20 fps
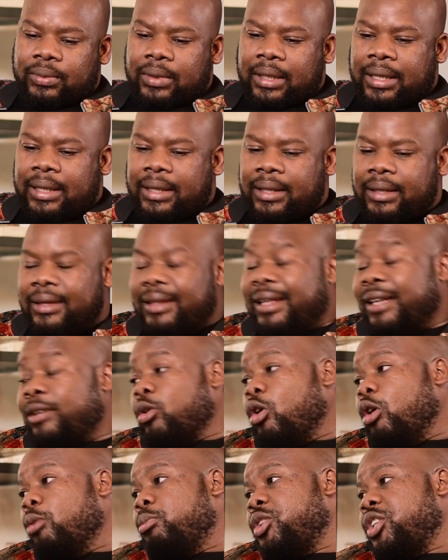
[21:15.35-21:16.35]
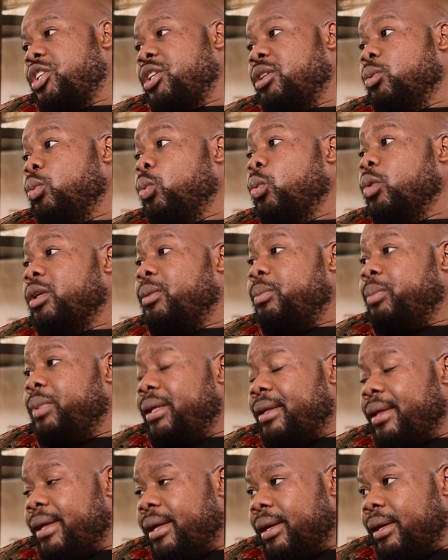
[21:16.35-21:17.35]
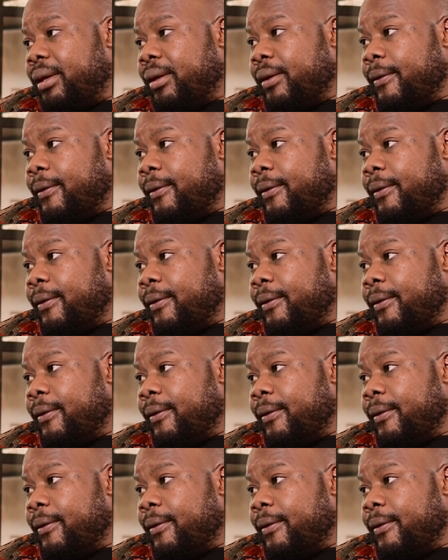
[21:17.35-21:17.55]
uh, that option would be there.